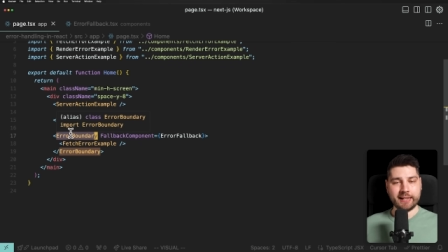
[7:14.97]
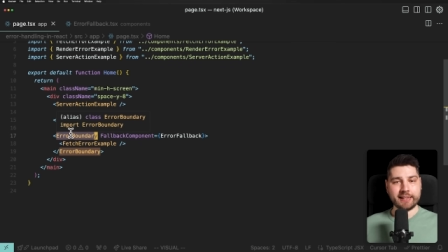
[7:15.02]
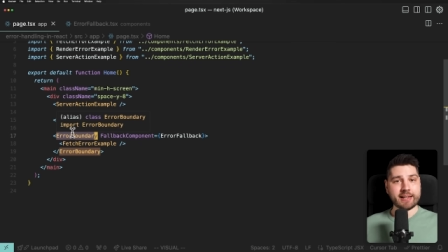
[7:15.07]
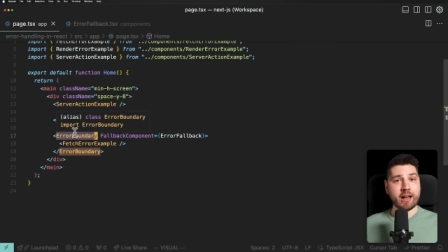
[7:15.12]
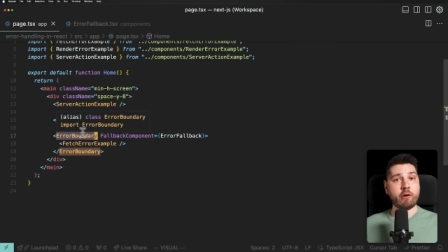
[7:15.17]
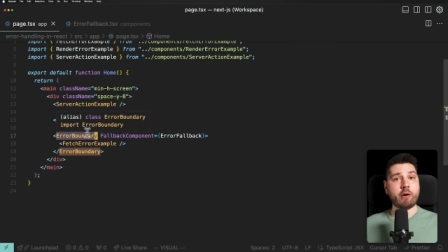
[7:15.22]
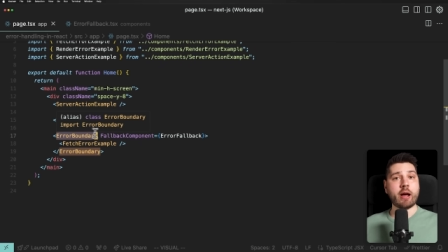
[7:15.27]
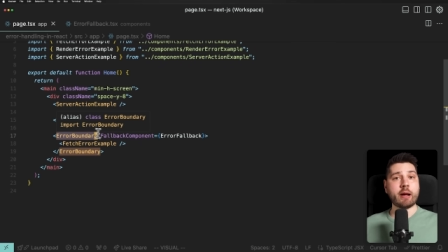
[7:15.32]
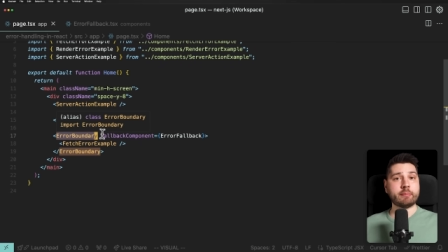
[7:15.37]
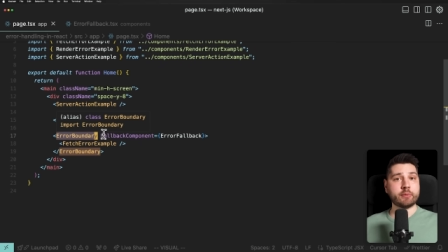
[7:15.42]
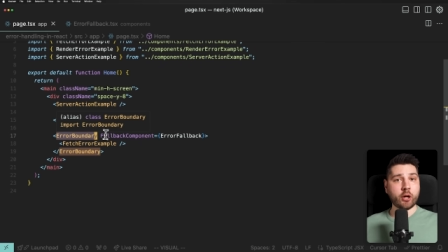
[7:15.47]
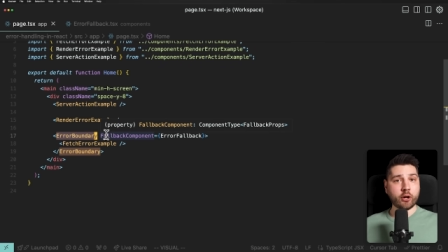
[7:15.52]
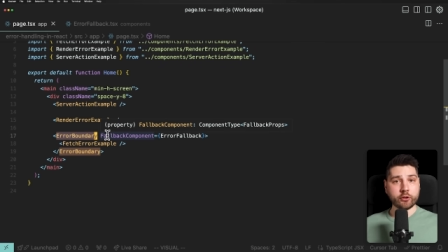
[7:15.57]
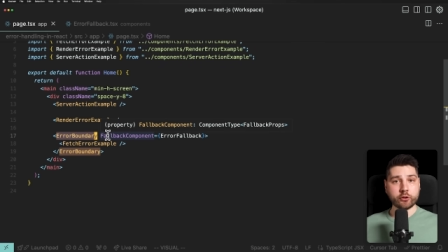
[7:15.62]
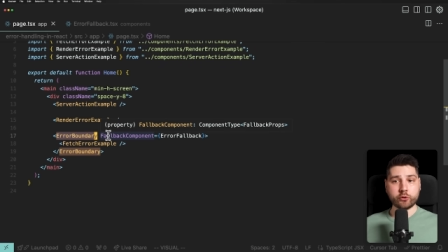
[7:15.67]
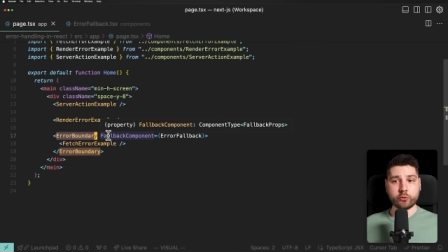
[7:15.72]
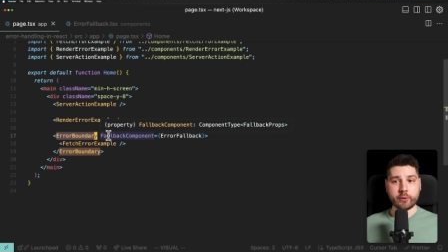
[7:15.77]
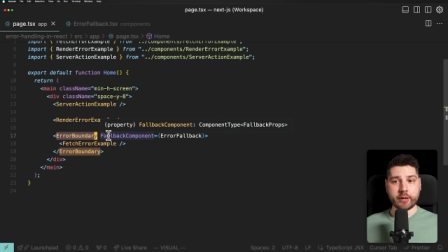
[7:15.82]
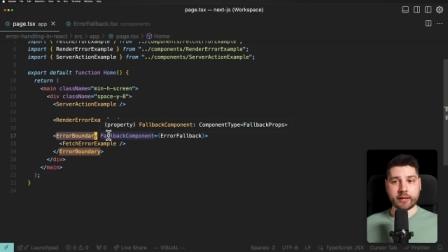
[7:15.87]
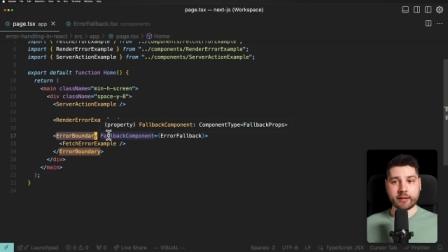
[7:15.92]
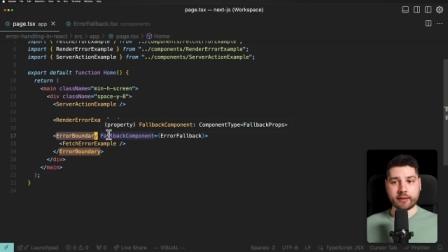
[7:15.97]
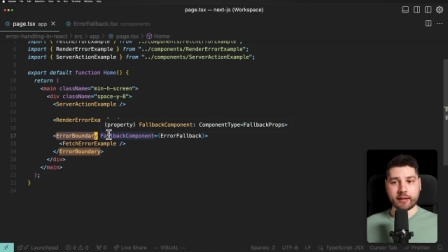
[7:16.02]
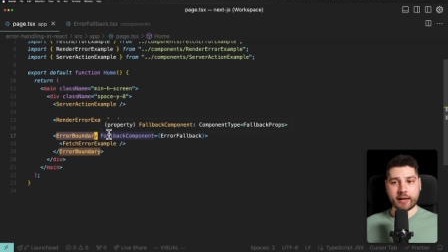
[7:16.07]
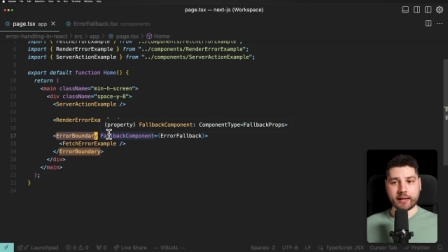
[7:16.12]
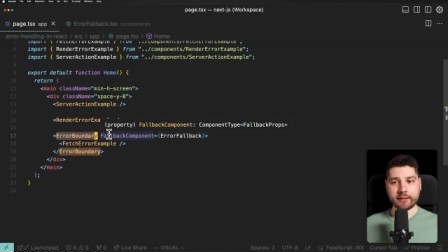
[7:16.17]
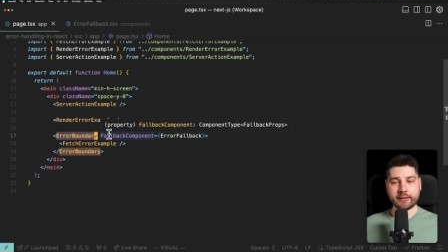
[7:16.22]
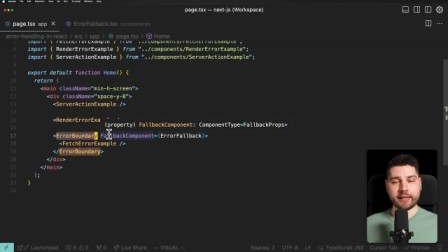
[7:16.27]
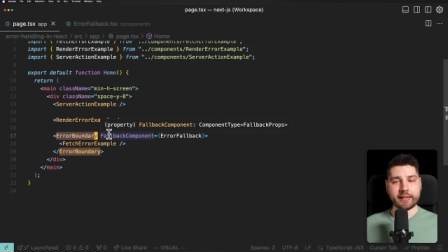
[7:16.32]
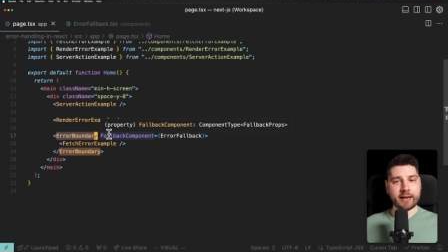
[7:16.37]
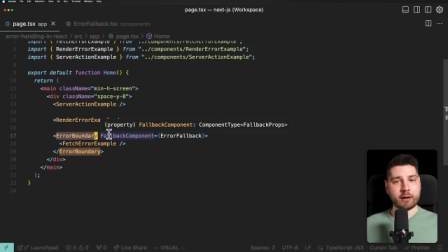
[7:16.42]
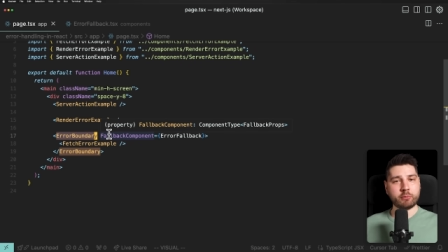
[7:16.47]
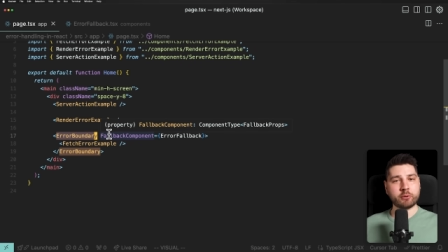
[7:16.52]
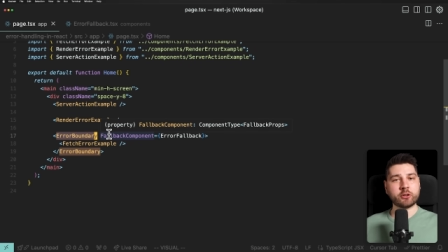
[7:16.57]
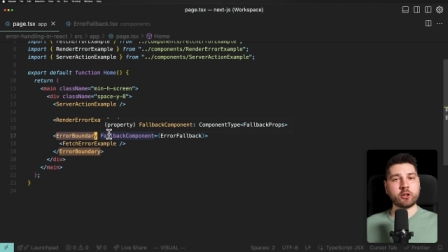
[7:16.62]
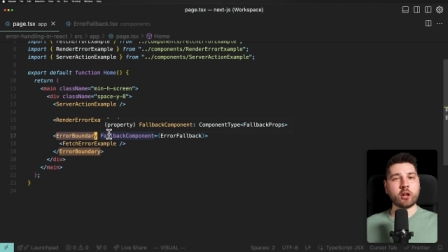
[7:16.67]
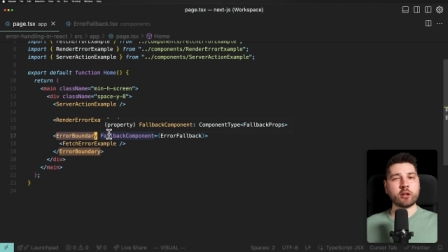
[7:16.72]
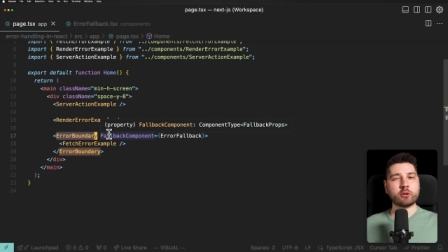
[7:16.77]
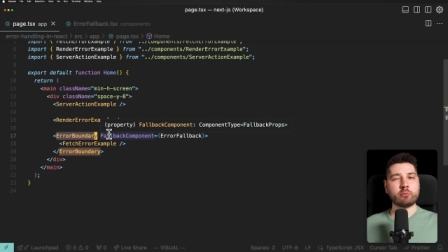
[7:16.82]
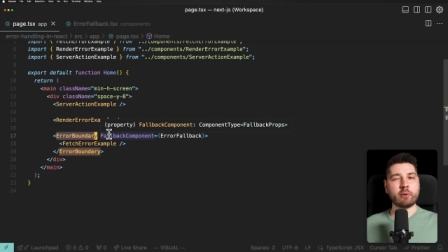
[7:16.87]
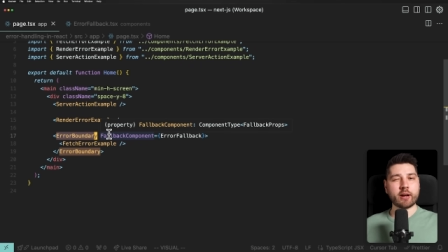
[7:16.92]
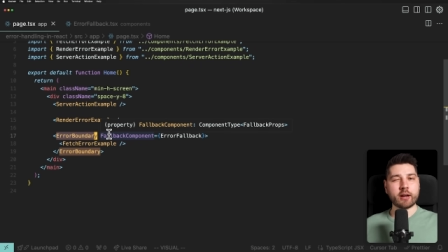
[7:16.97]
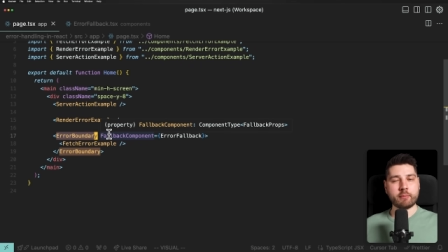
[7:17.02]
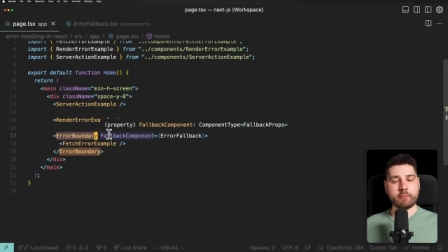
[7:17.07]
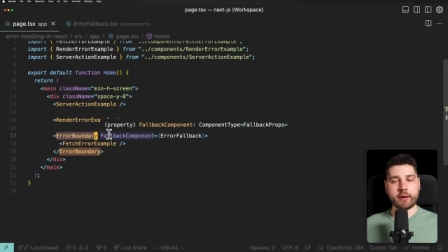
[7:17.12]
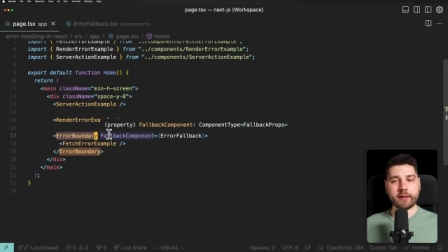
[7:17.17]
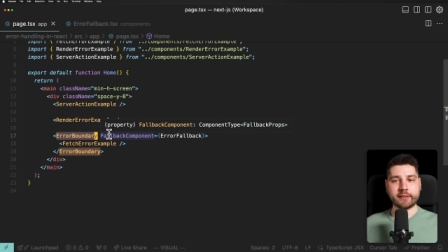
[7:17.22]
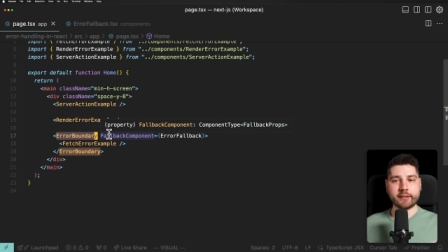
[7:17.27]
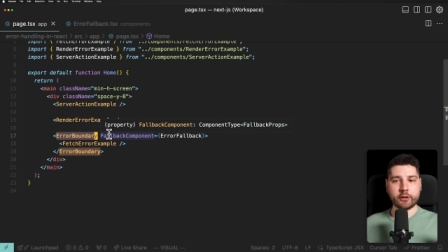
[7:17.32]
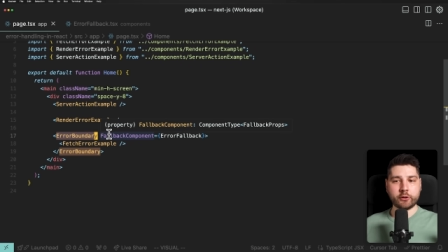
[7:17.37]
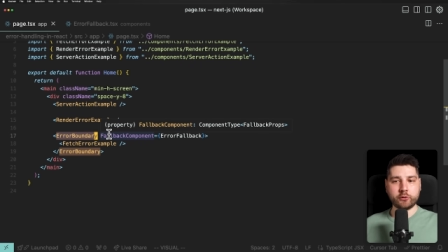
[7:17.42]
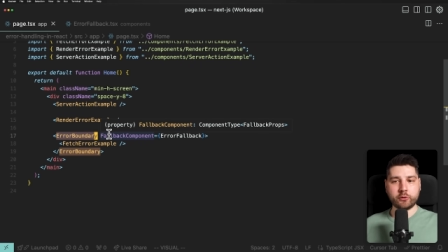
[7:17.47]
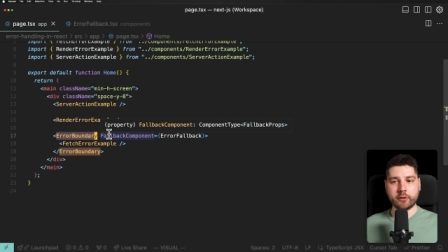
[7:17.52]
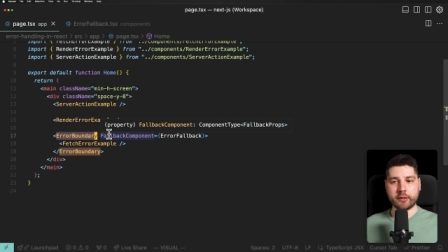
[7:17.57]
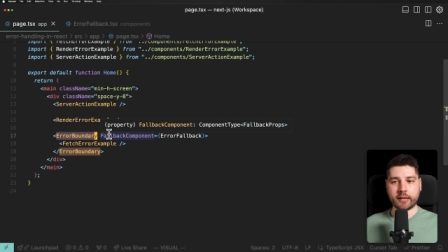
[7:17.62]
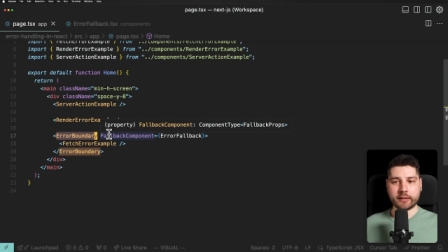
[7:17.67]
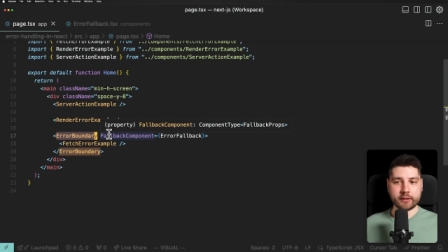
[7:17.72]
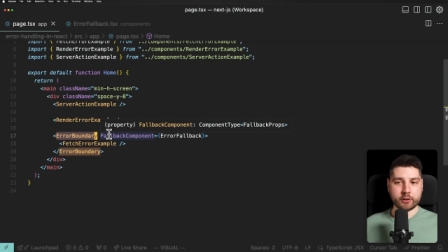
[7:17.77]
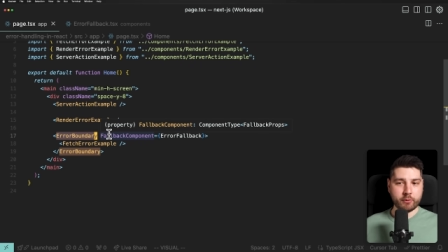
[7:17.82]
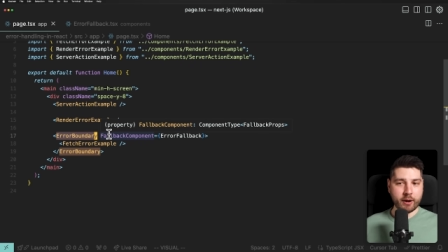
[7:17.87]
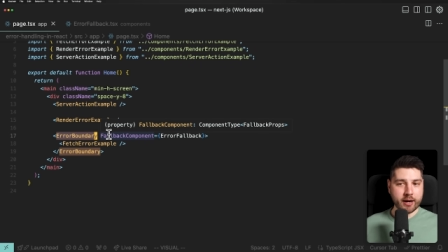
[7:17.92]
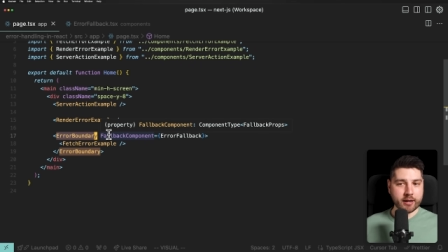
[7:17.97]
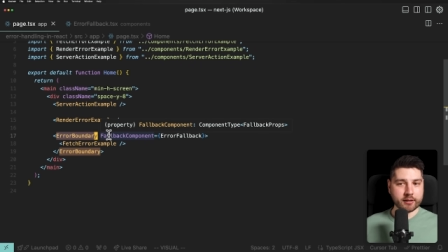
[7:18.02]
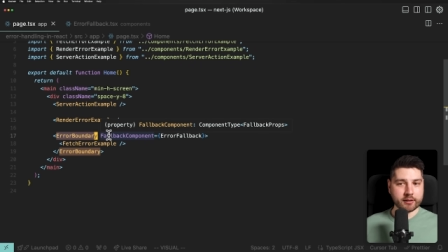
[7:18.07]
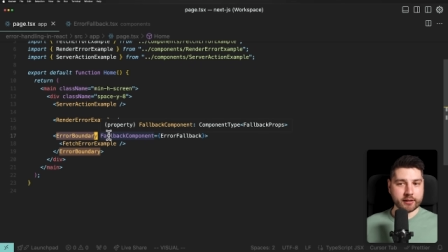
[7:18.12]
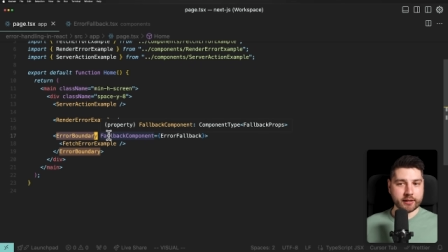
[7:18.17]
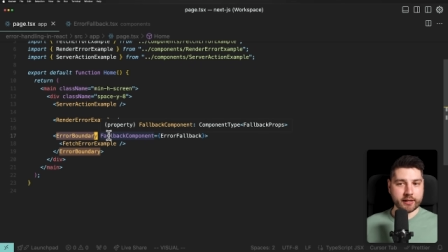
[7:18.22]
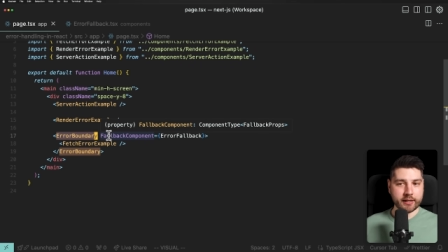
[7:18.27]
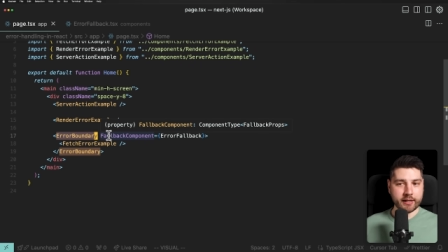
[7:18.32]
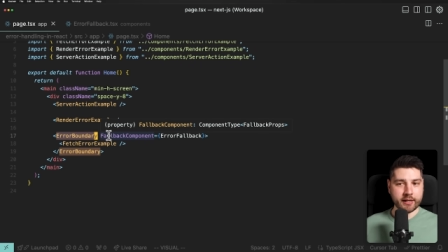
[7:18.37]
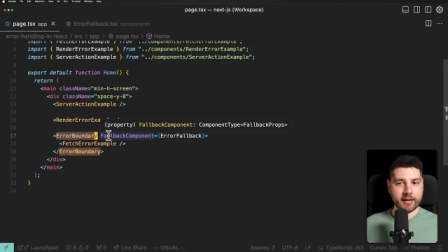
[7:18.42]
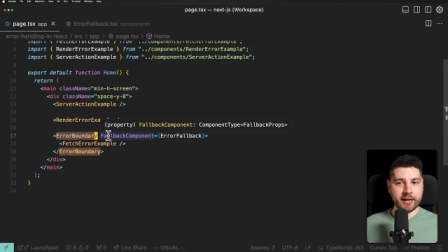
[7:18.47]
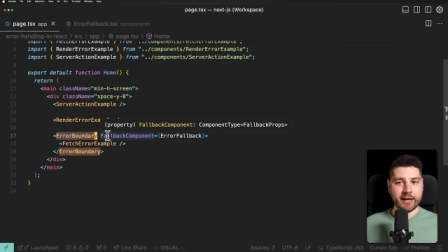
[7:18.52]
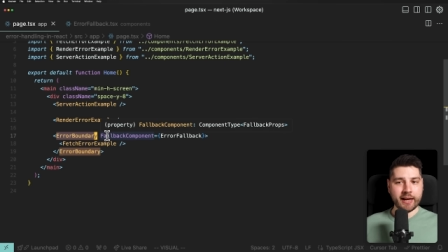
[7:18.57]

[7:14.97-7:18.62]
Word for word: Now, I'm not doing that, and I would not recommend that you do that directly.